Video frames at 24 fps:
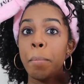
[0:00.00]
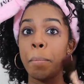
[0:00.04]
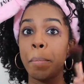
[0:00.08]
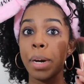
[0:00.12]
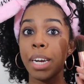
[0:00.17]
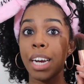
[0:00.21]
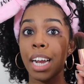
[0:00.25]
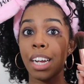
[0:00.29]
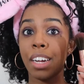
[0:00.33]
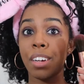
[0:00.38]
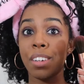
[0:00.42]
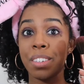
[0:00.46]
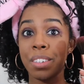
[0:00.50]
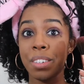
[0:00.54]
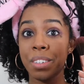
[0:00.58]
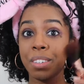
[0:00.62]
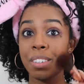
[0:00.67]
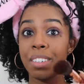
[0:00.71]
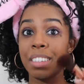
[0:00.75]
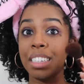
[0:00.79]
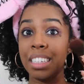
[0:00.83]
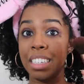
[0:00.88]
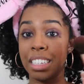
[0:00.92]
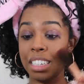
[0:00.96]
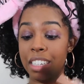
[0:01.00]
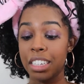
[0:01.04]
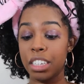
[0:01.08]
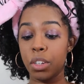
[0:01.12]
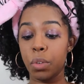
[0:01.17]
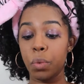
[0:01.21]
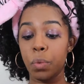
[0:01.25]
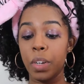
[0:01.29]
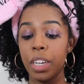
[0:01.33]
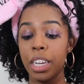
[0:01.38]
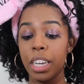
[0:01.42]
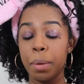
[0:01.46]
But this is
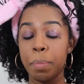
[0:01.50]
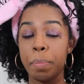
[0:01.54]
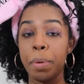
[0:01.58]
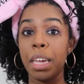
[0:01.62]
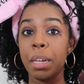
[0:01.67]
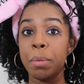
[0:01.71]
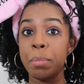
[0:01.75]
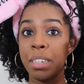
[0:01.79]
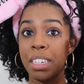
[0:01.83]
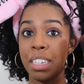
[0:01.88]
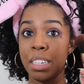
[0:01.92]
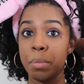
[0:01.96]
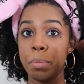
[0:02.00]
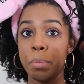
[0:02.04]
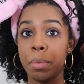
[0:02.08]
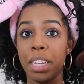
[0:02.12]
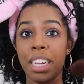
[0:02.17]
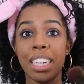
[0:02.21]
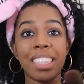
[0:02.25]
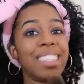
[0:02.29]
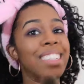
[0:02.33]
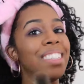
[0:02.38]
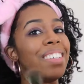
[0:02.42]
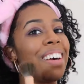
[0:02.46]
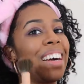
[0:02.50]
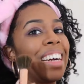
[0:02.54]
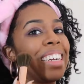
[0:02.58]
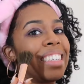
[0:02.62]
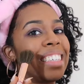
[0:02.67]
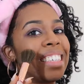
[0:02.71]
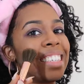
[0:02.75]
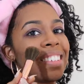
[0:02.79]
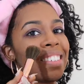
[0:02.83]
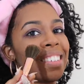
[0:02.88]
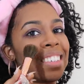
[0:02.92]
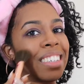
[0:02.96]
a really pigmented blush, so I
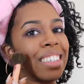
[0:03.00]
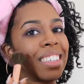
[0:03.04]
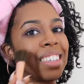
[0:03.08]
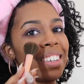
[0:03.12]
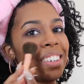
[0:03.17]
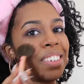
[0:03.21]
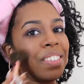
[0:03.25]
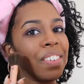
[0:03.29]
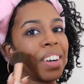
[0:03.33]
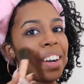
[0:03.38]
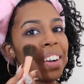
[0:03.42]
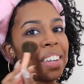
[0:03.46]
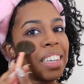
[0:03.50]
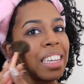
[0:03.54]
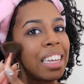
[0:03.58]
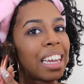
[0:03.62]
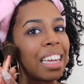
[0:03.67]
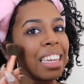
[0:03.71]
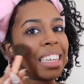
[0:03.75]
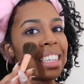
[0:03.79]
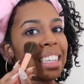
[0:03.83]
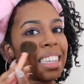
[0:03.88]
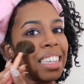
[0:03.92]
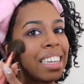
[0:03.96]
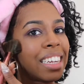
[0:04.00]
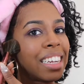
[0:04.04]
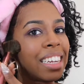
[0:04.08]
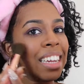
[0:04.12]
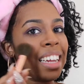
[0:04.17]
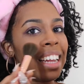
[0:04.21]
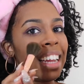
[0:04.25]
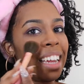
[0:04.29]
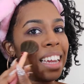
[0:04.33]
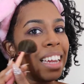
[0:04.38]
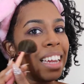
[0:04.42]
just want to go very lightly.